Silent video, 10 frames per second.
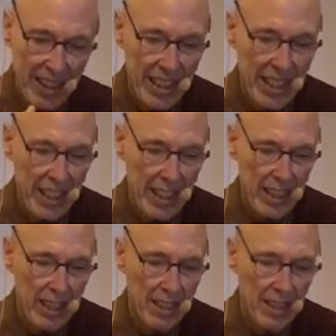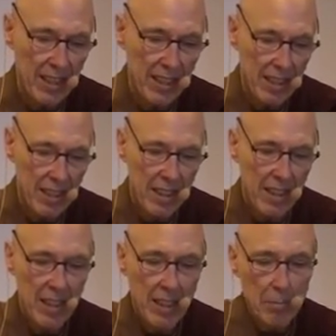king,
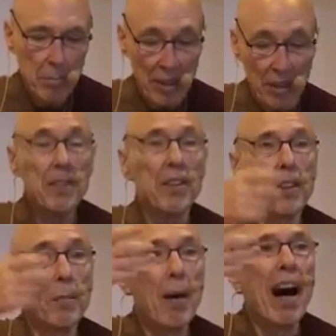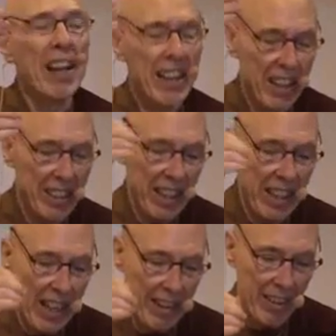but the Pada
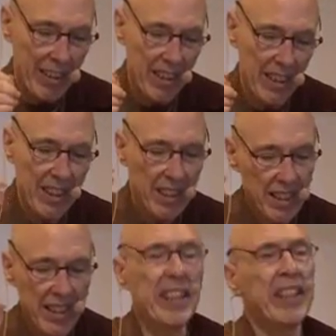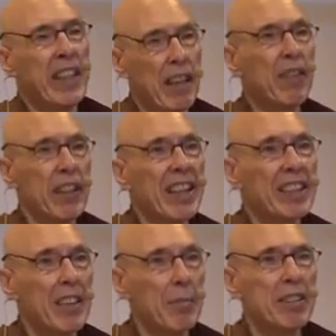Ghatikara, he never
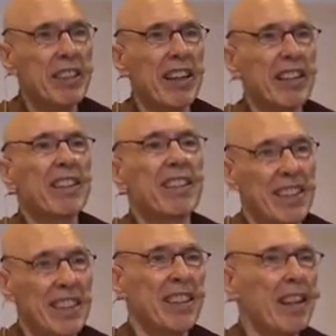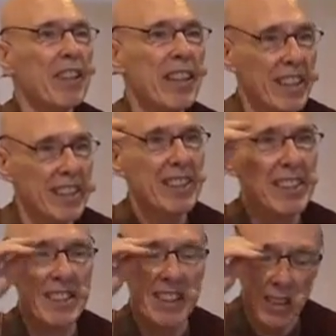gets upset, he never
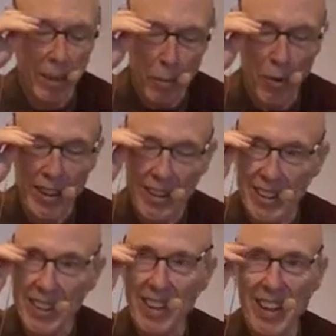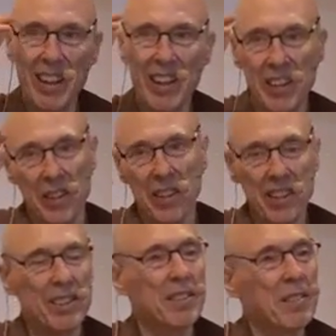gets disappointed. You know,
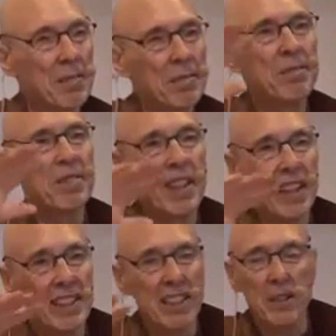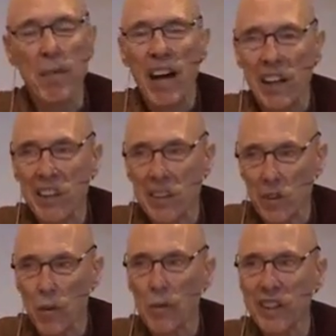he's, I guess his mind is
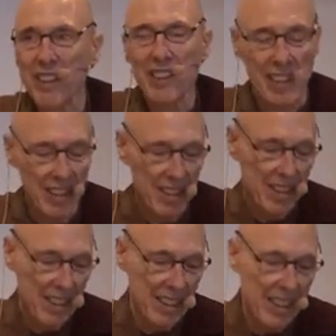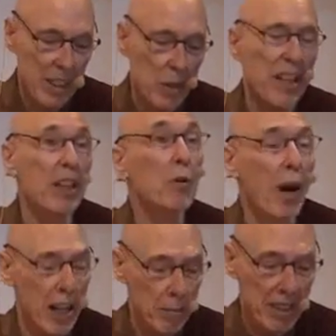always
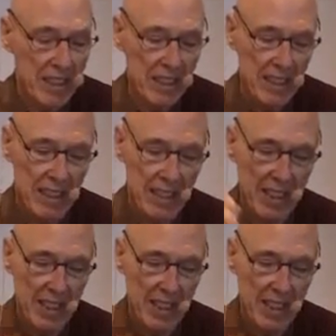equanimous.